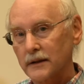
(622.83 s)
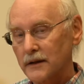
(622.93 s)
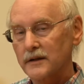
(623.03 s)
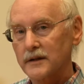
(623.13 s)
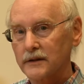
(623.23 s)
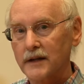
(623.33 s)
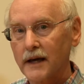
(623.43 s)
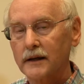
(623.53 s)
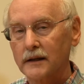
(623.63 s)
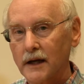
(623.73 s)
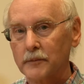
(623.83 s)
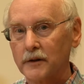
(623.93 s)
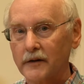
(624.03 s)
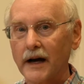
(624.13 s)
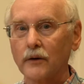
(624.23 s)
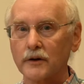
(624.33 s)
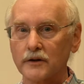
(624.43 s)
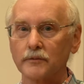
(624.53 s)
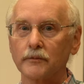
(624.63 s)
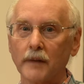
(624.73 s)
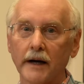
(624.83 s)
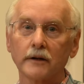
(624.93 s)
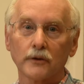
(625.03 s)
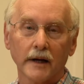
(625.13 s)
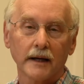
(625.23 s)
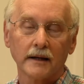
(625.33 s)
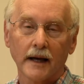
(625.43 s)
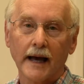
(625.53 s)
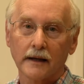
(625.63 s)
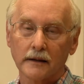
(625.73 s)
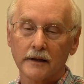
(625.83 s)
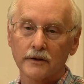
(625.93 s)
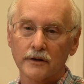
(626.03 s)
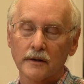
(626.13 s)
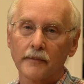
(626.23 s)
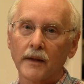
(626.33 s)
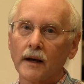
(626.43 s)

can still take a couple of hours by trained analysts.